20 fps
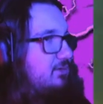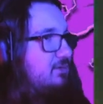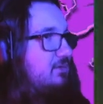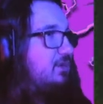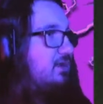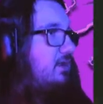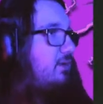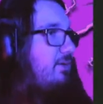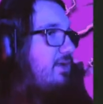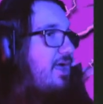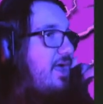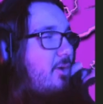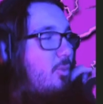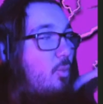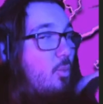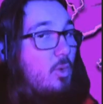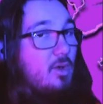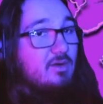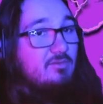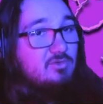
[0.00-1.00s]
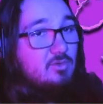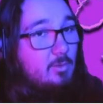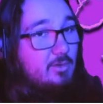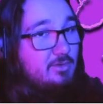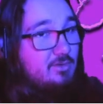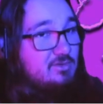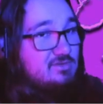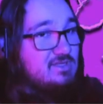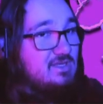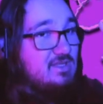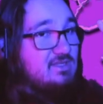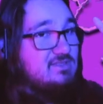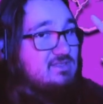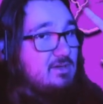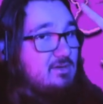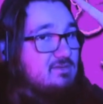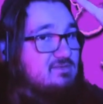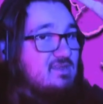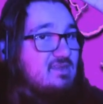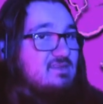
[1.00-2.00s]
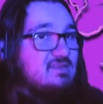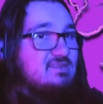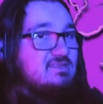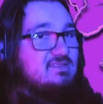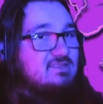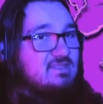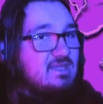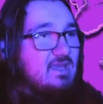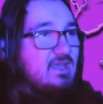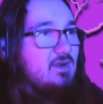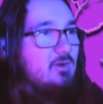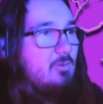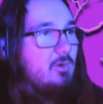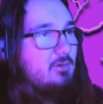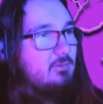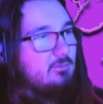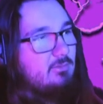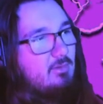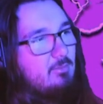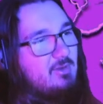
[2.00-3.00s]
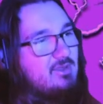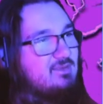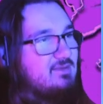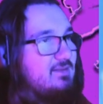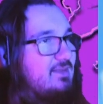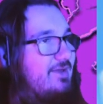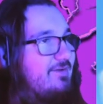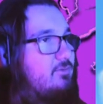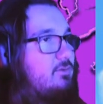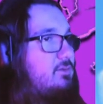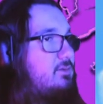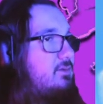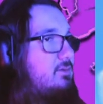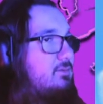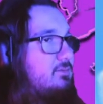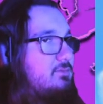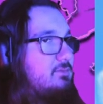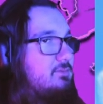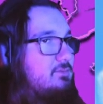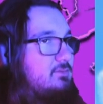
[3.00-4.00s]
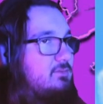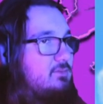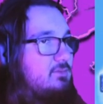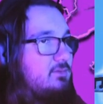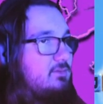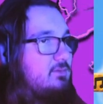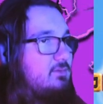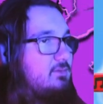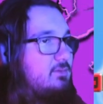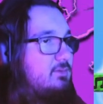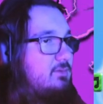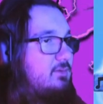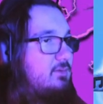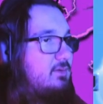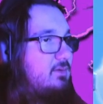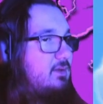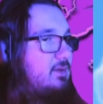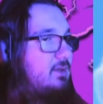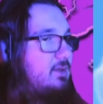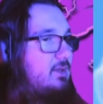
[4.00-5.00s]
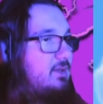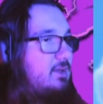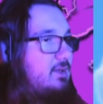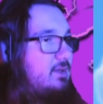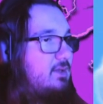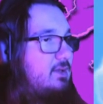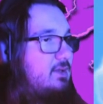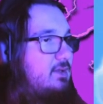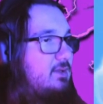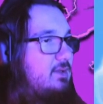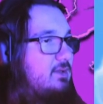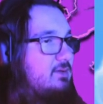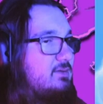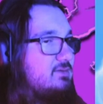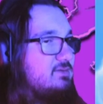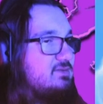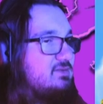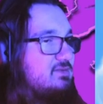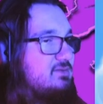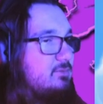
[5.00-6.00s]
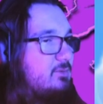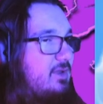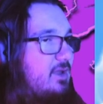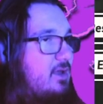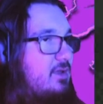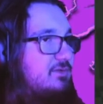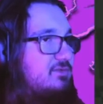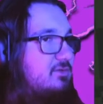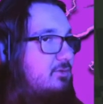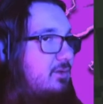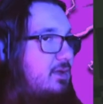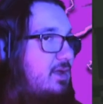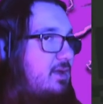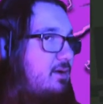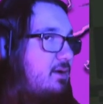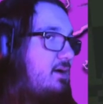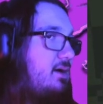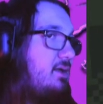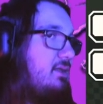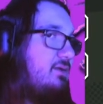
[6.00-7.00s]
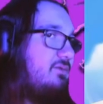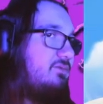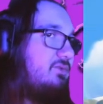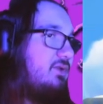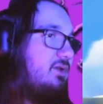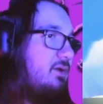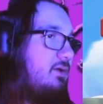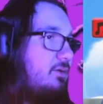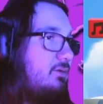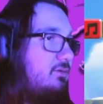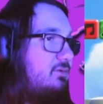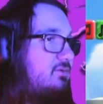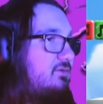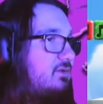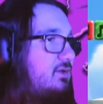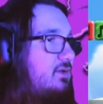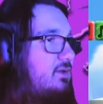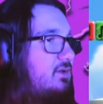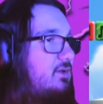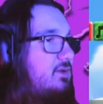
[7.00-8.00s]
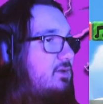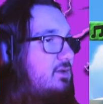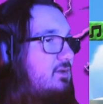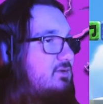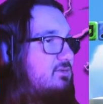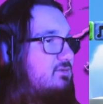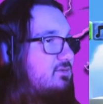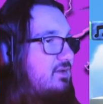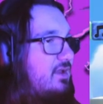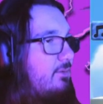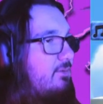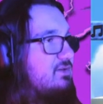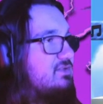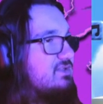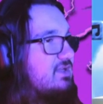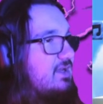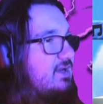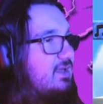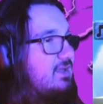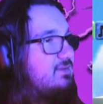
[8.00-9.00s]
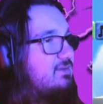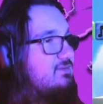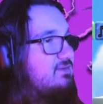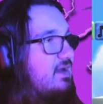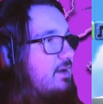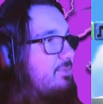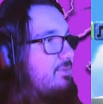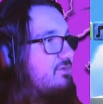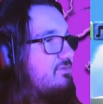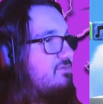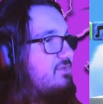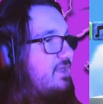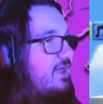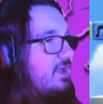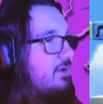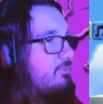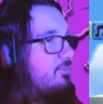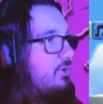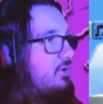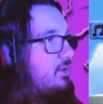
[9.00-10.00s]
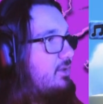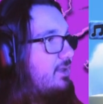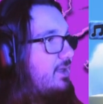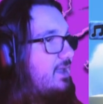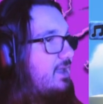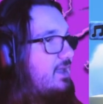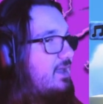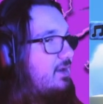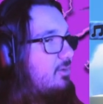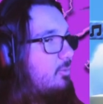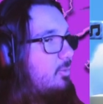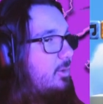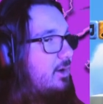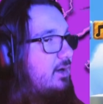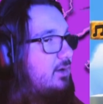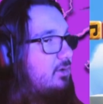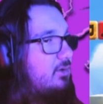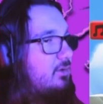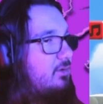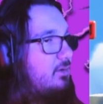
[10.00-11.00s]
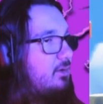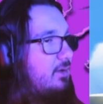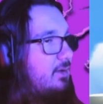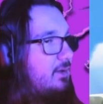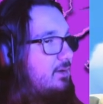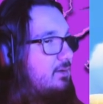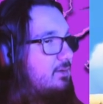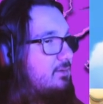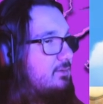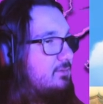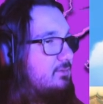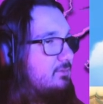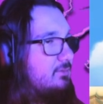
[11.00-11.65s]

Okay, we got one of the Wonder Seeds. There is a second one when we beat the level. And we also got all of those. So now we just gotta get to the top of the flagpole and we're good.